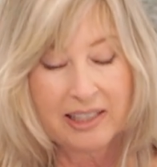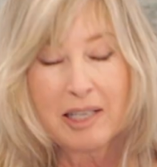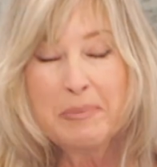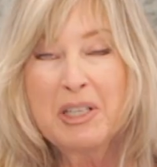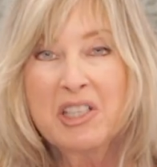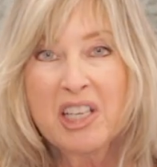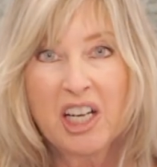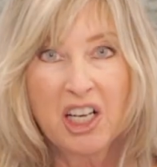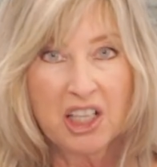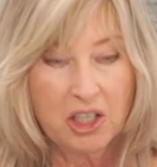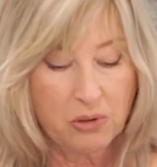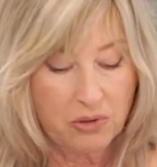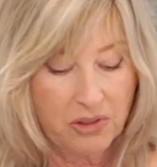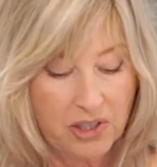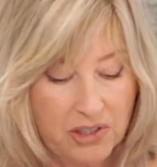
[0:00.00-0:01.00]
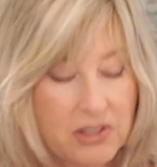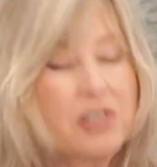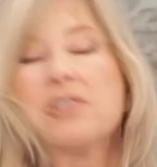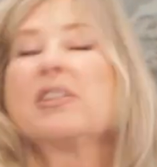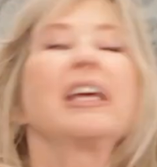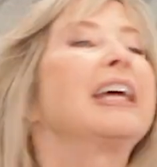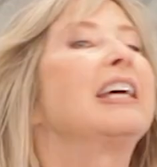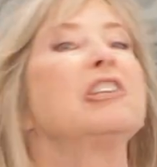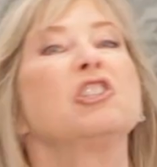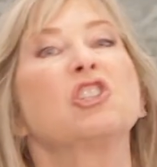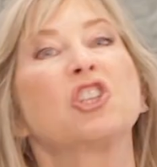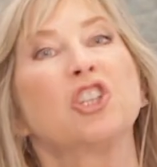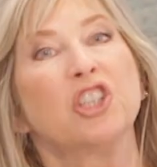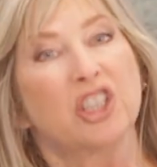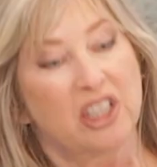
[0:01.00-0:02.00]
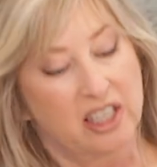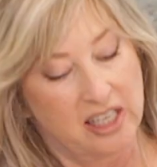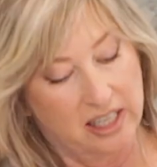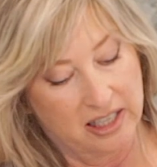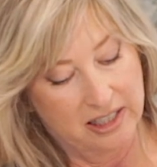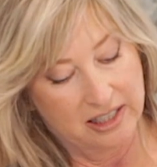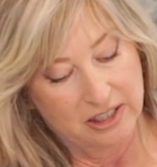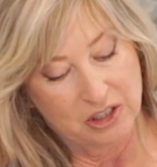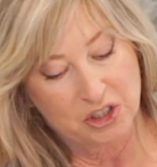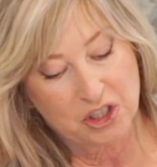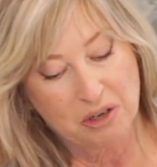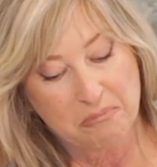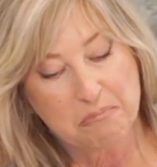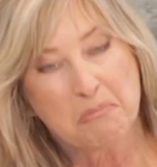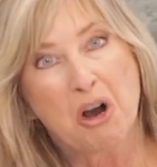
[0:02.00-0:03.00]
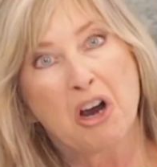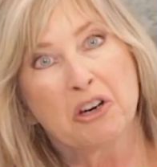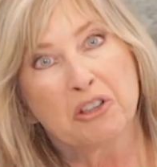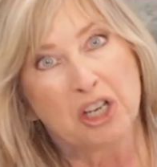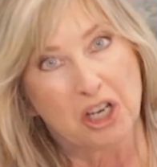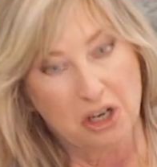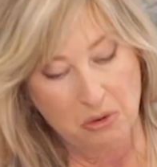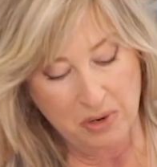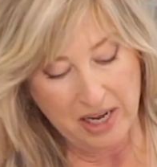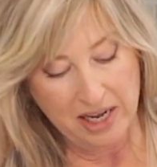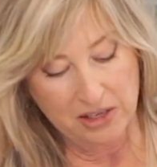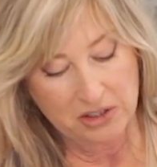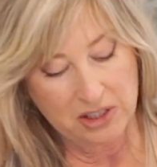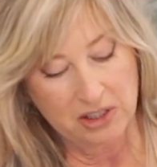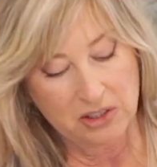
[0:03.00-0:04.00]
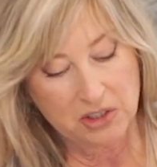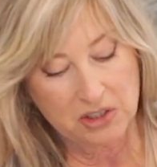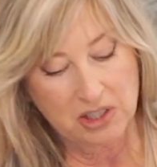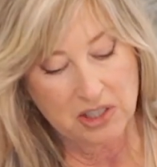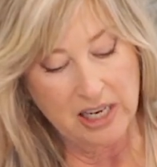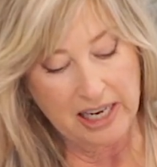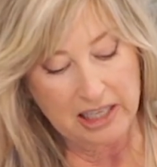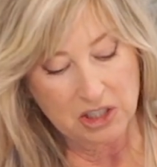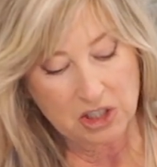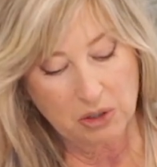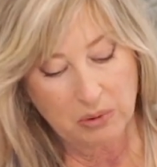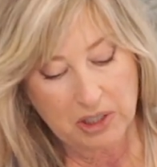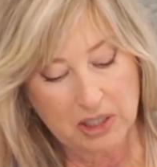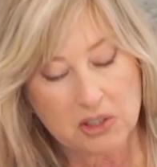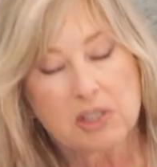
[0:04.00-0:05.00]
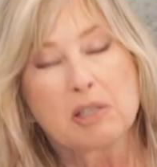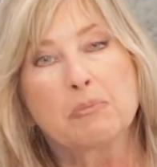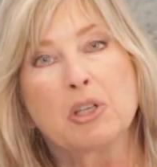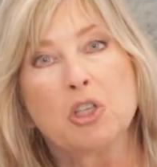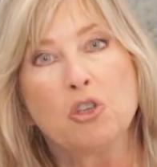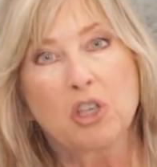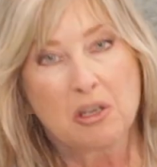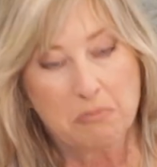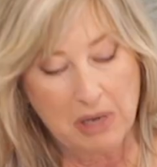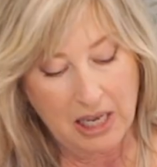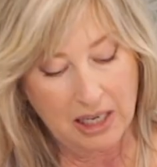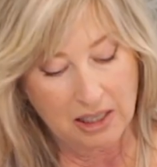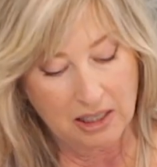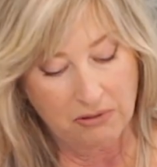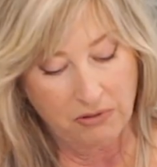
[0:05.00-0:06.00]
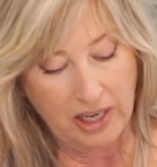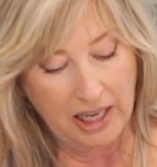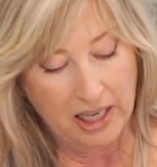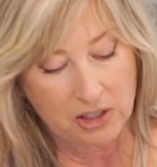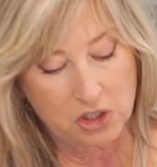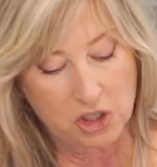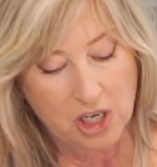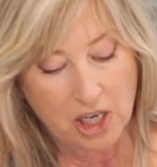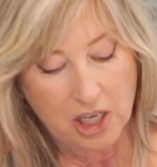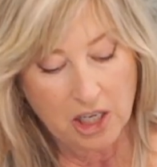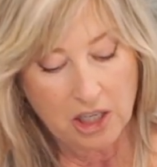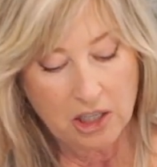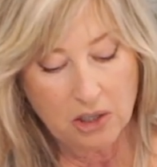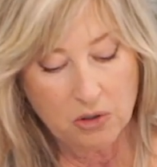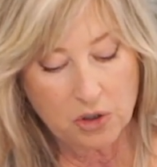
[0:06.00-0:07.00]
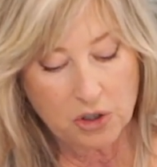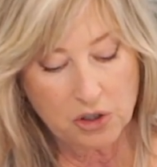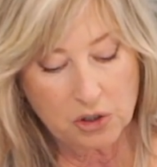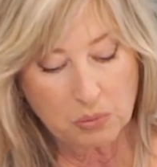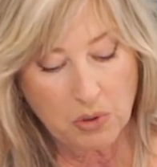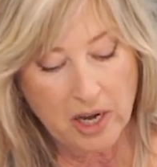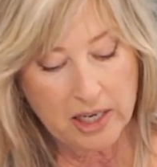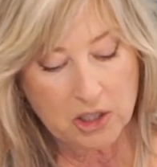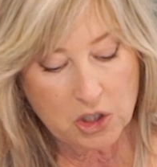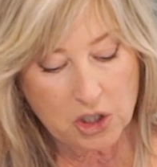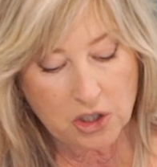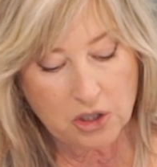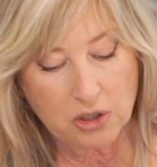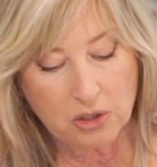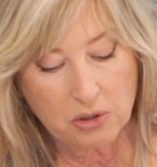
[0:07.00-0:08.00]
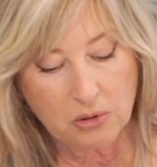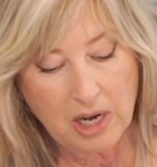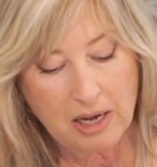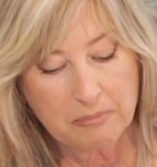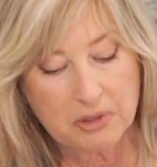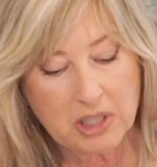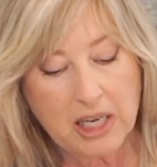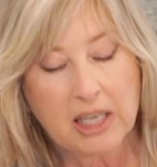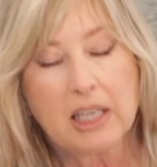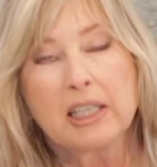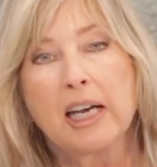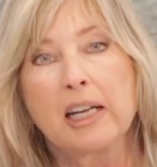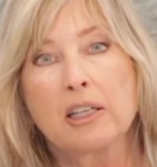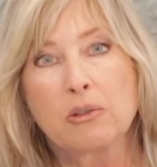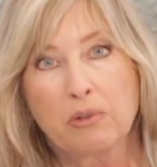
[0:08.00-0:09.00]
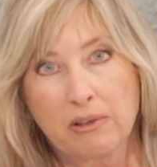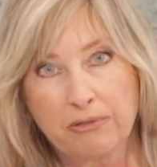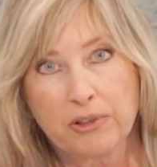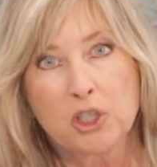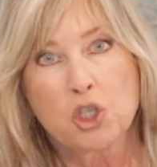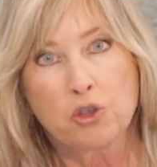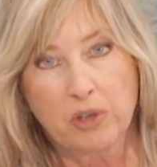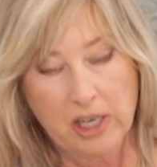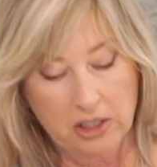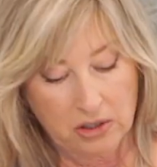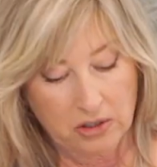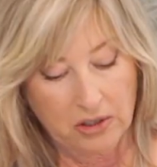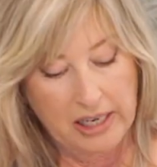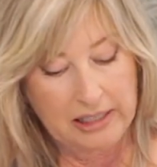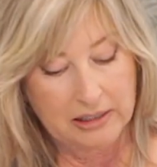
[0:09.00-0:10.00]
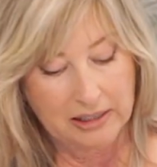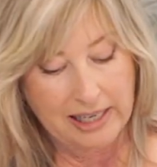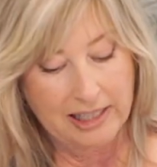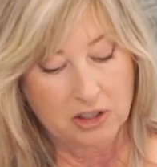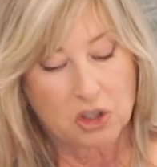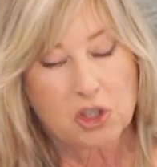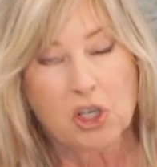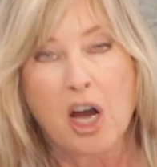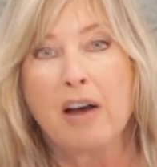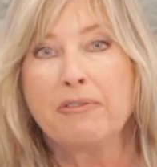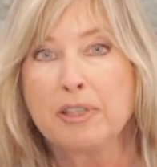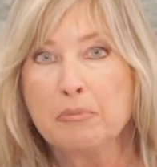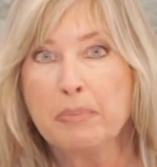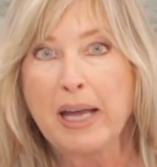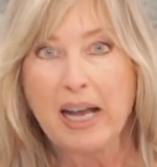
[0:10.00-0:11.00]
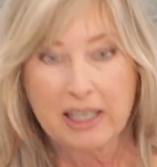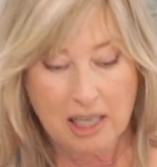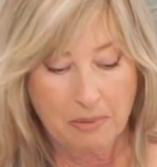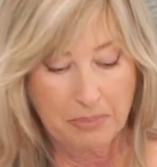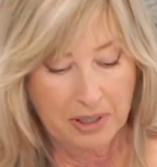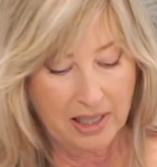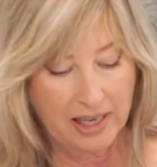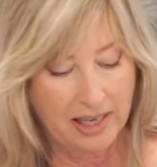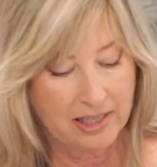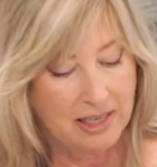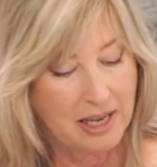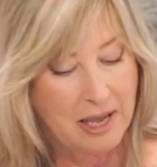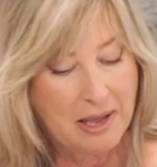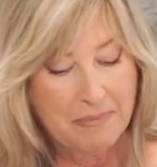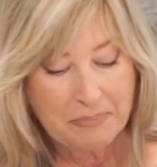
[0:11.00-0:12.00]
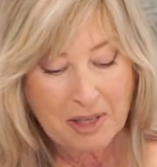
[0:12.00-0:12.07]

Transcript: And let me tell you, this is as good tomorrow as it is today. So it is something you can make in advance. You just want to take it out of the refrigerator and let it soften back up again.